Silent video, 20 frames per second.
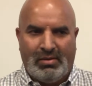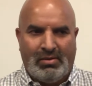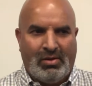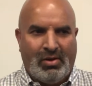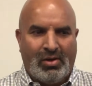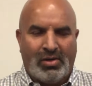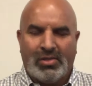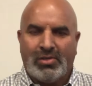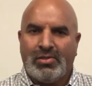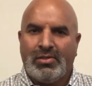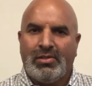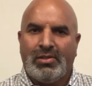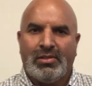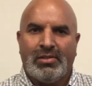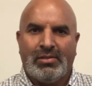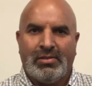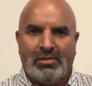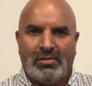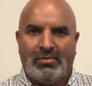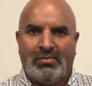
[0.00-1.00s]
honest
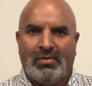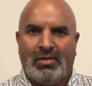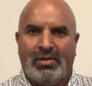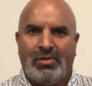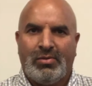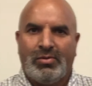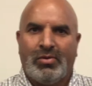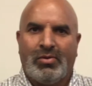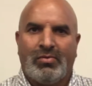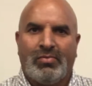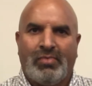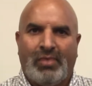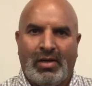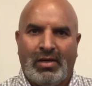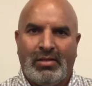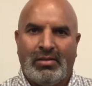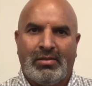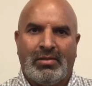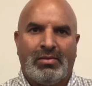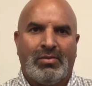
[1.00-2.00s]
deals where you don't
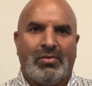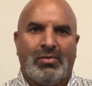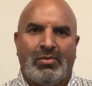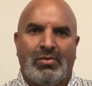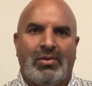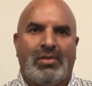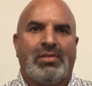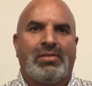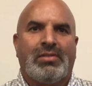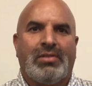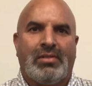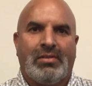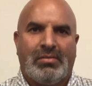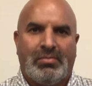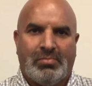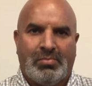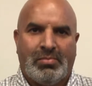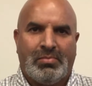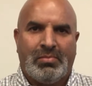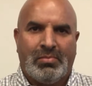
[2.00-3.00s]
find the good real
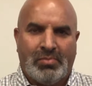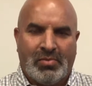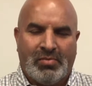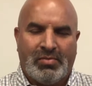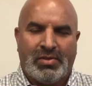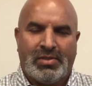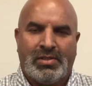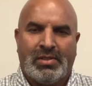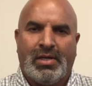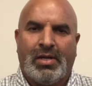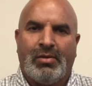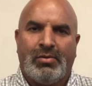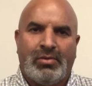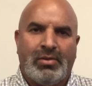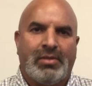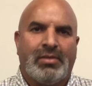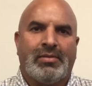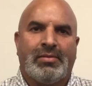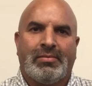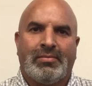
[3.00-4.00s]
estate professional out
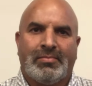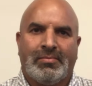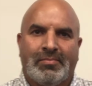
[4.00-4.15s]
there.